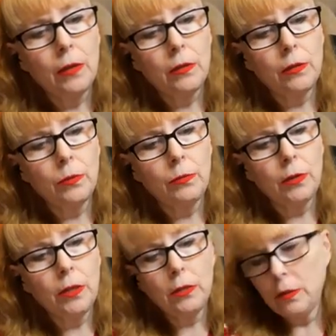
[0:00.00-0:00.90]
So
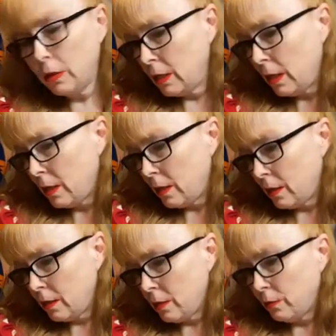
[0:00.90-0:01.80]
bring it to the
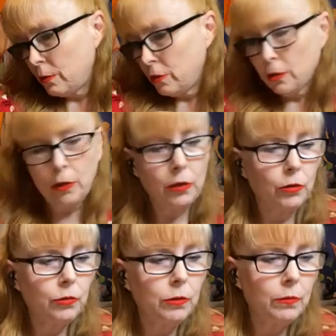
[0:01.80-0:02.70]
end. Then we're just going to
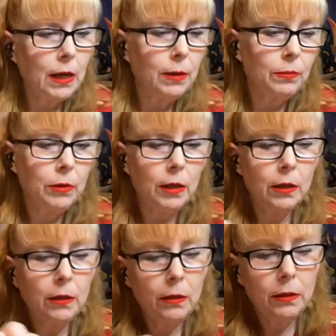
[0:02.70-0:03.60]
crimp that
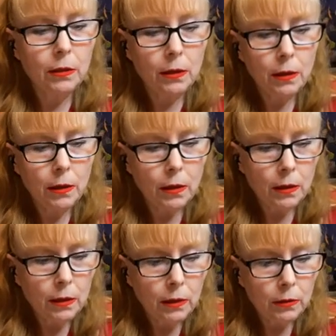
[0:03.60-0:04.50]
bead.
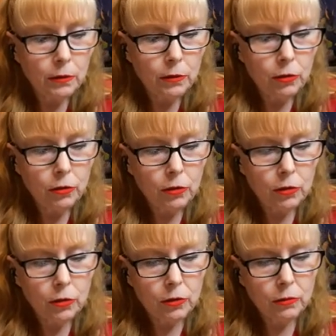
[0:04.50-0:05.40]
It should
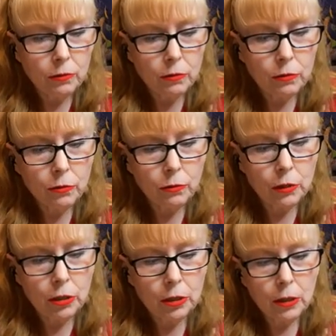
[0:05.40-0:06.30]
just
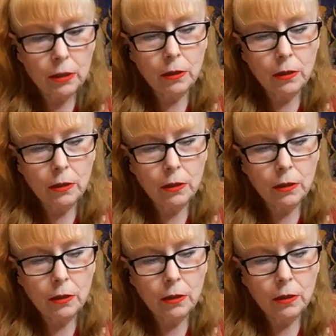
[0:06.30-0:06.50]
squish it.